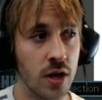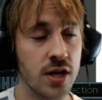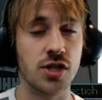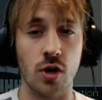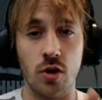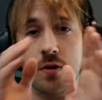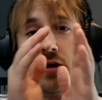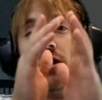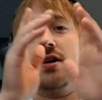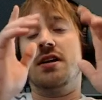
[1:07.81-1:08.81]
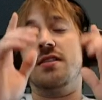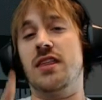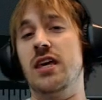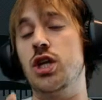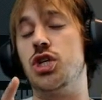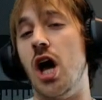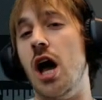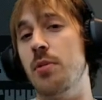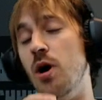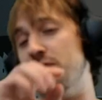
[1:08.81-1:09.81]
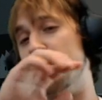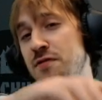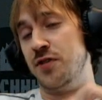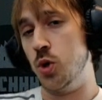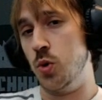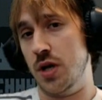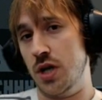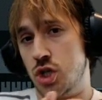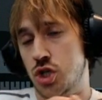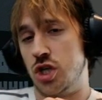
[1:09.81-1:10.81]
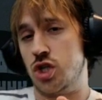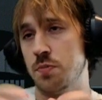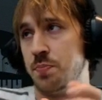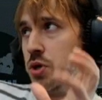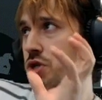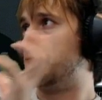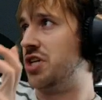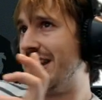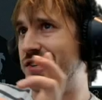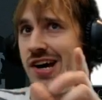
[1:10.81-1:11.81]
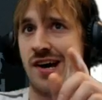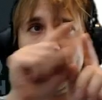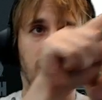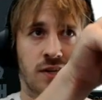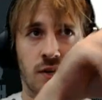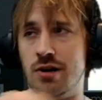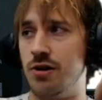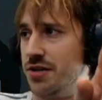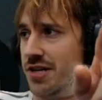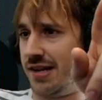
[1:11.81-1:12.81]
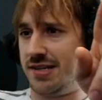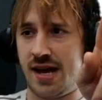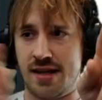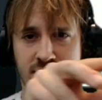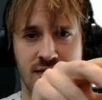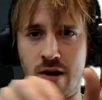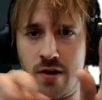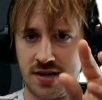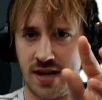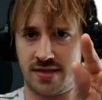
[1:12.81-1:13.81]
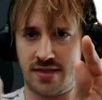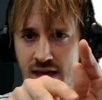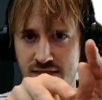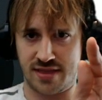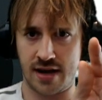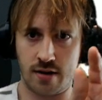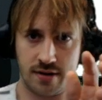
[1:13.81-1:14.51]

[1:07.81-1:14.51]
So the job of a view is just to put data here, data there, data there.